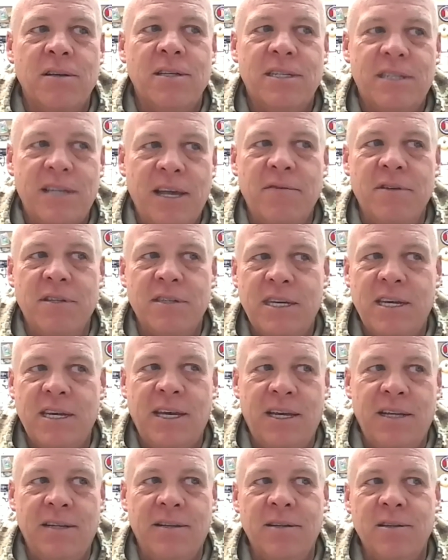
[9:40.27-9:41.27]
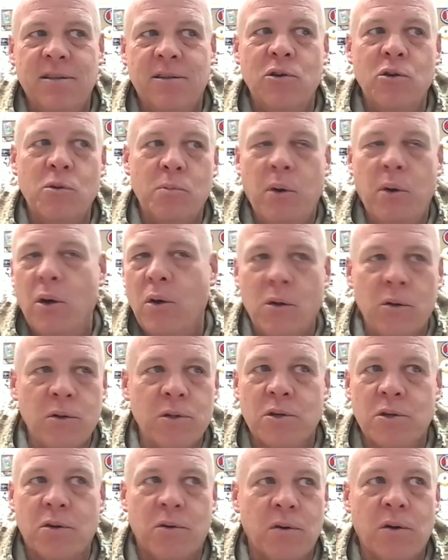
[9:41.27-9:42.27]
17
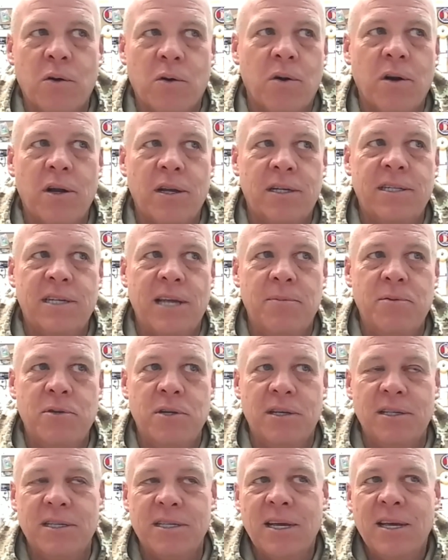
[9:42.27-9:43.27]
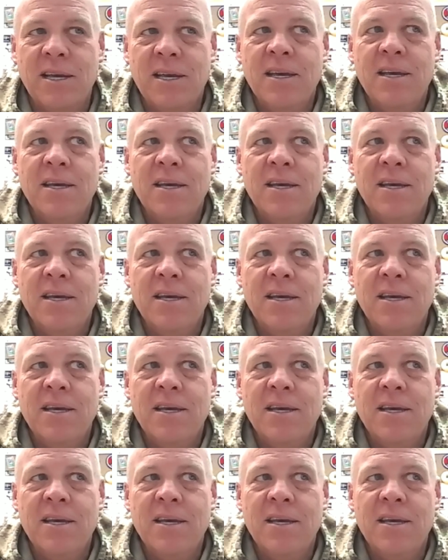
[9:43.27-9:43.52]
loopholes or exceptions.